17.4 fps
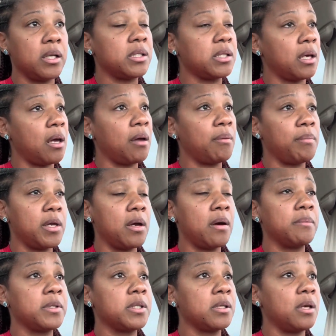contact me.
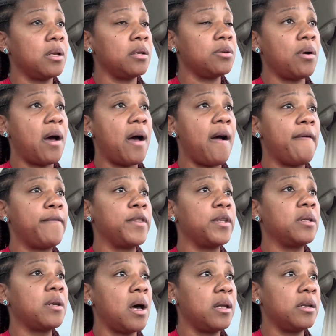I'm telling you, I have
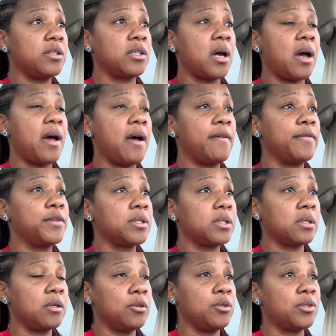the knowledge, I have the
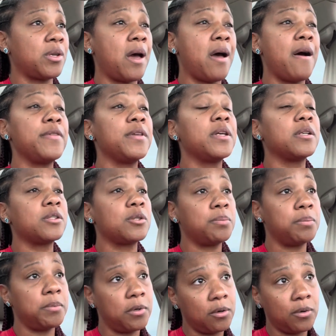skills, I have the
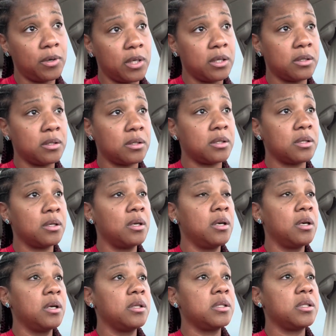experience
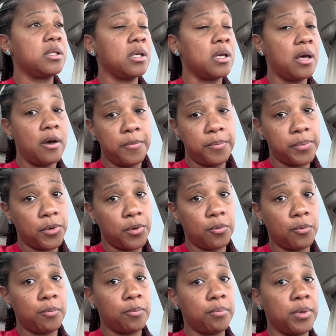to help
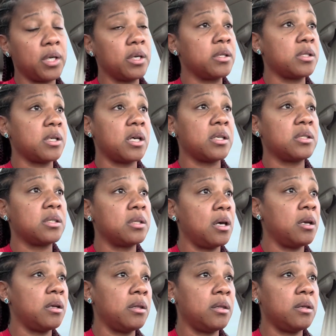you, because I
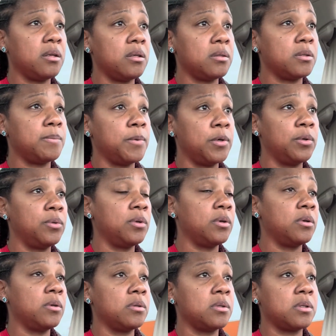study these
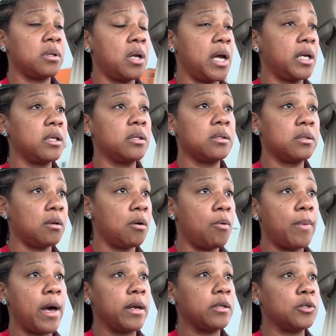builders like it's
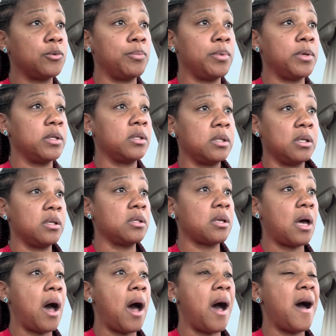nobody's business.
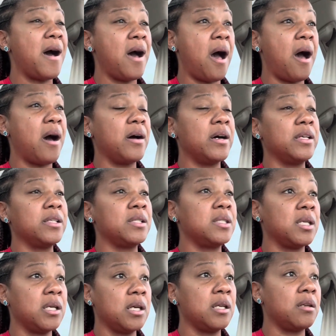I
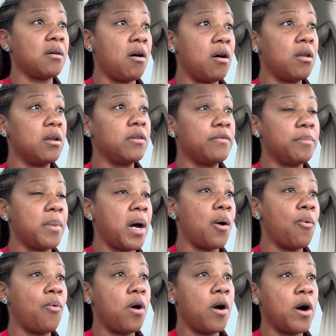attend all of
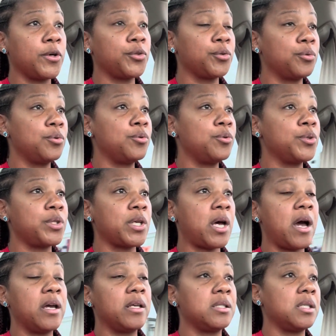my walkthroughs.
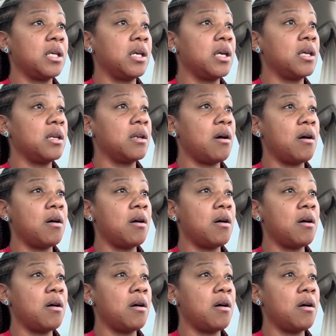I attend